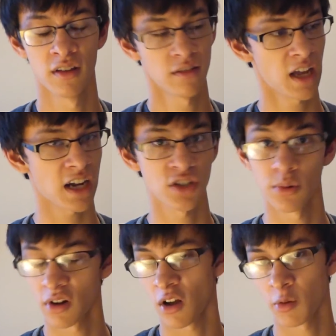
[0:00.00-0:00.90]

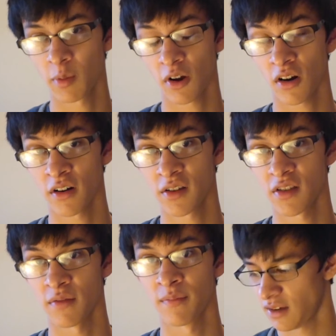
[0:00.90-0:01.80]
actual comic book artists,
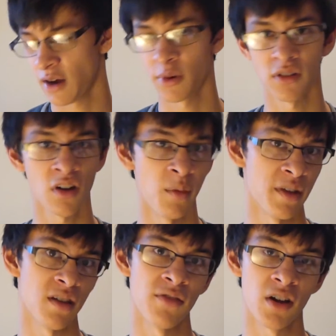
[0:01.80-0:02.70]
and I wouldn't call
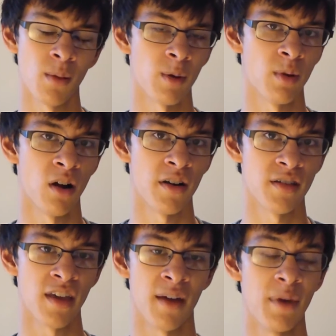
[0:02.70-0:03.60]
myself a comic book
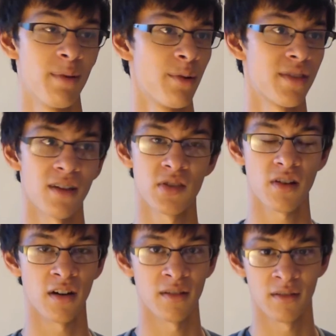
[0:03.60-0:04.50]
artist yet. Maybe once I
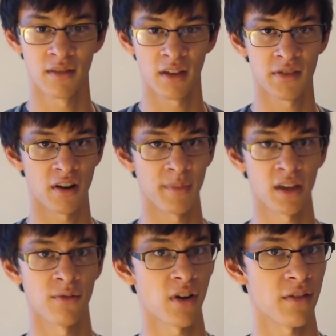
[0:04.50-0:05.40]
start
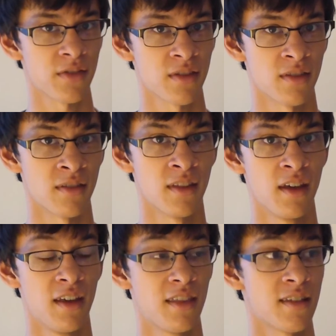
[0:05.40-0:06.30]
making roughs and
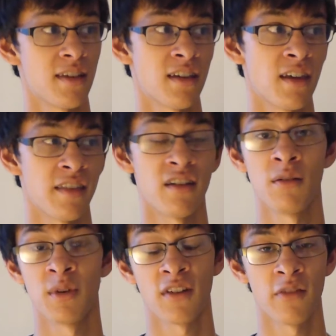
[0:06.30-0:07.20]
things like that, then
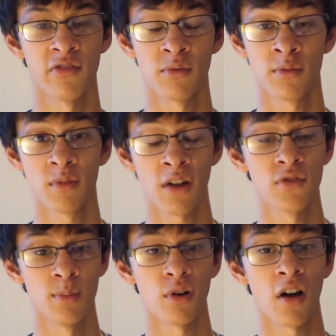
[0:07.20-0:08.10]
I'll be
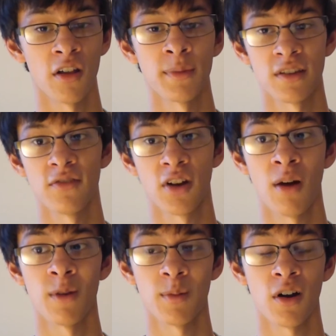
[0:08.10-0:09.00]
comfortable calling myself a
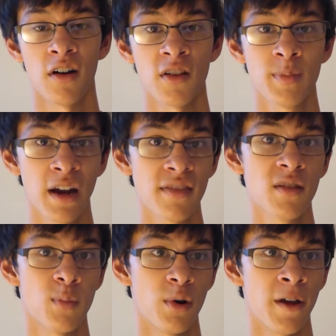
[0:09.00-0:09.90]
comic book artist. But at
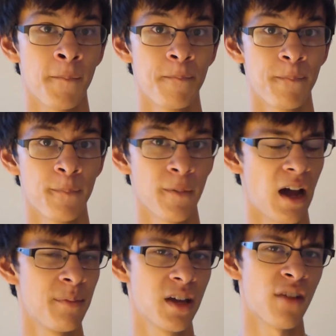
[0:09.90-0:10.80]
this point,
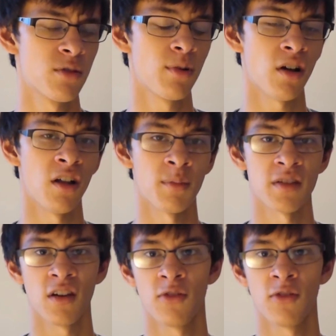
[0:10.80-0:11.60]
I'd be comfortable calling myself a